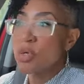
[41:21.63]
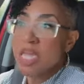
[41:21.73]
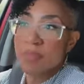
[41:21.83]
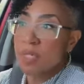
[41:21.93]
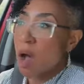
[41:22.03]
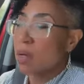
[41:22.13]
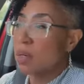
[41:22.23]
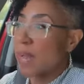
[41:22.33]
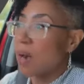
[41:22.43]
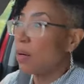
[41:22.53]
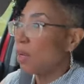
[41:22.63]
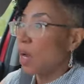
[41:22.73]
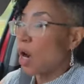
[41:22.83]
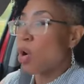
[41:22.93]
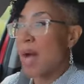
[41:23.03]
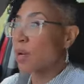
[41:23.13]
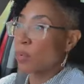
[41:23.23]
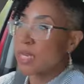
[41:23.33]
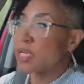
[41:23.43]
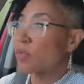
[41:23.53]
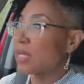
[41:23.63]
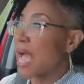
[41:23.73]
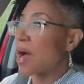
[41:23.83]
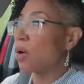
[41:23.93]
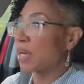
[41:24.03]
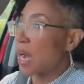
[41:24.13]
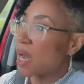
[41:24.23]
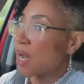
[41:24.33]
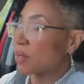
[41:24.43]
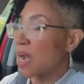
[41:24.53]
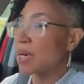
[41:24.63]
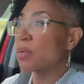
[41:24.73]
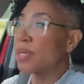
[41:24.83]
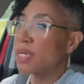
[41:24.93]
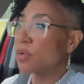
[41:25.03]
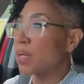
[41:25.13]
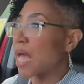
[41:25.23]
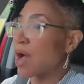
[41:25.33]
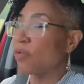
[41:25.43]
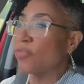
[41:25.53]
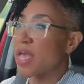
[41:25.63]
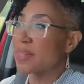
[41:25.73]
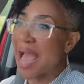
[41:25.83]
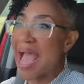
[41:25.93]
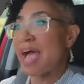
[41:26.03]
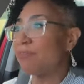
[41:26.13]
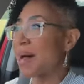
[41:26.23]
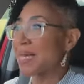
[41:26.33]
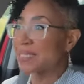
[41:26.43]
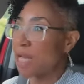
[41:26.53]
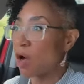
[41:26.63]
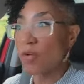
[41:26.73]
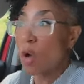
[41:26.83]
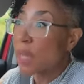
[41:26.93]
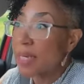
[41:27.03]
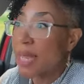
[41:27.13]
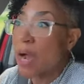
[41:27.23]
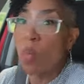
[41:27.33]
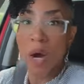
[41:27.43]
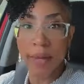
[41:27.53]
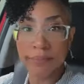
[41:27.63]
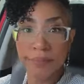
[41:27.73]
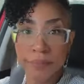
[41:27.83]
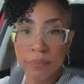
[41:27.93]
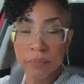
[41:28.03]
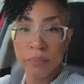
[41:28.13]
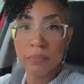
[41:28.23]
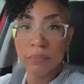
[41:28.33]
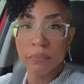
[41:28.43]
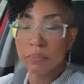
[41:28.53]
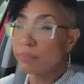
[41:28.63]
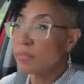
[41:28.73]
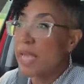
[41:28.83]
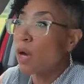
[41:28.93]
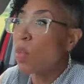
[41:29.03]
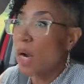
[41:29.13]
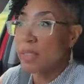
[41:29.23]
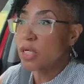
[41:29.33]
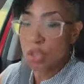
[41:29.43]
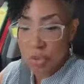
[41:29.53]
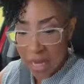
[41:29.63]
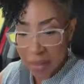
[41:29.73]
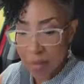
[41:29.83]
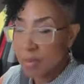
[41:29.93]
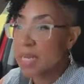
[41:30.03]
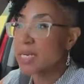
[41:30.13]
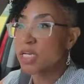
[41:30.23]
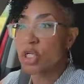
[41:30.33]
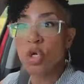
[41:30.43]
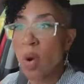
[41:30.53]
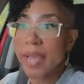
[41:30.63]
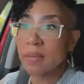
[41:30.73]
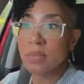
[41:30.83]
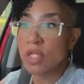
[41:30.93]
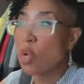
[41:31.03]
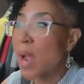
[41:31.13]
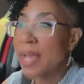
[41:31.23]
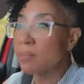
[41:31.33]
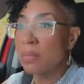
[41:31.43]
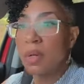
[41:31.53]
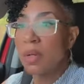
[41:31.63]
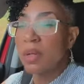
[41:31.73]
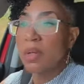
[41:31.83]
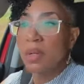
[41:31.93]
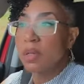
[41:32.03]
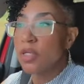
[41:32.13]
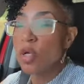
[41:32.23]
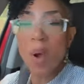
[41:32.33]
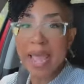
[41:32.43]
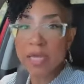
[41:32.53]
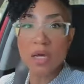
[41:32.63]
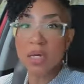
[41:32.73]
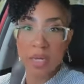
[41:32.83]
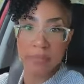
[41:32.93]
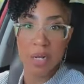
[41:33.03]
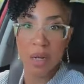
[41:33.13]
You keep talking about oh, I don't need to rely on God or I don't need to rely on faith. I have myself. Okay, now what? Now what? Because you telling me that you ain't, you ain't, you ain't good.